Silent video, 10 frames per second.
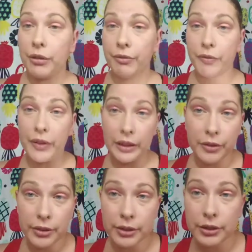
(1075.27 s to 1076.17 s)

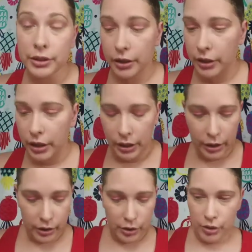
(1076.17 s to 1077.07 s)
feels.
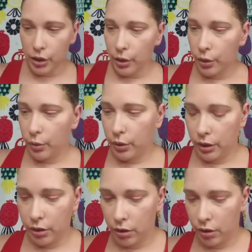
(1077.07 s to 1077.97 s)
So
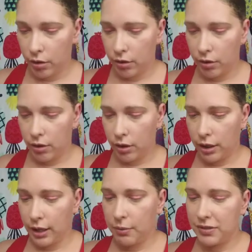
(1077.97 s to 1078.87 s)
I
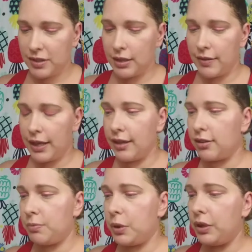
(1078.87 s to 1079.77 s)
would say the Ace
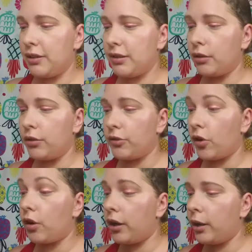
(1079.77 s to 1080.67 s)
Beauty singles
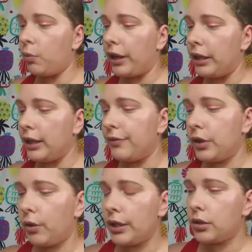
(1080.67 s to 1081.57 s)
are a win, even though
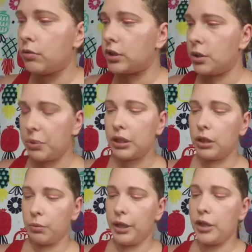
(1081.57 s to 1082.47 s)
I don't typically
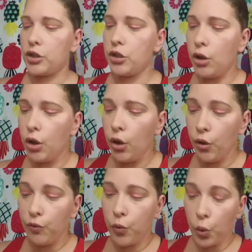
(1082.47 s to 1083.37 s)
reach
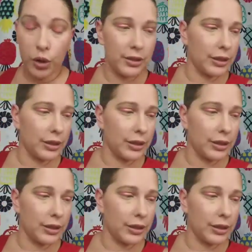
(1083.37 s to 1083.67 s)
for single